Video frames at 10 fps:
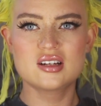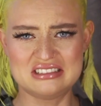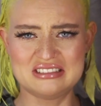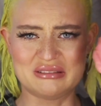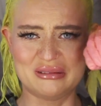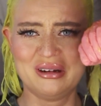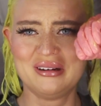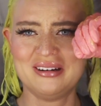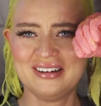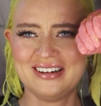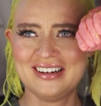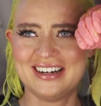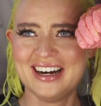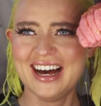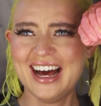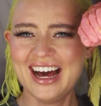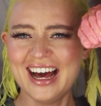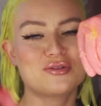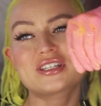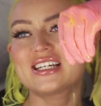Ew.
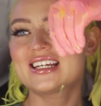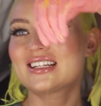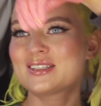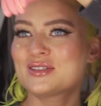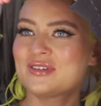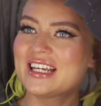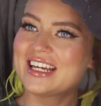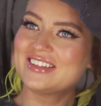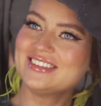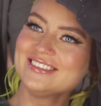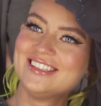Want a little souvenir?